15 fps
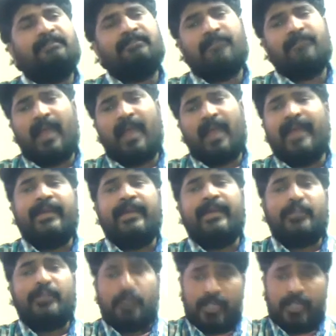I
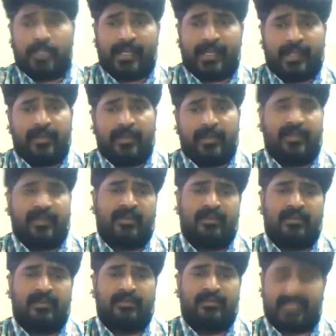share
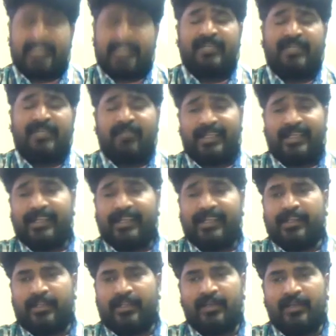the same
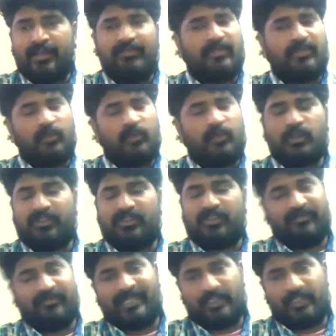material with most of
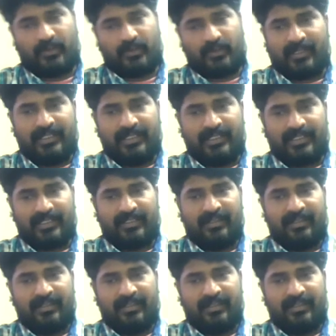my students,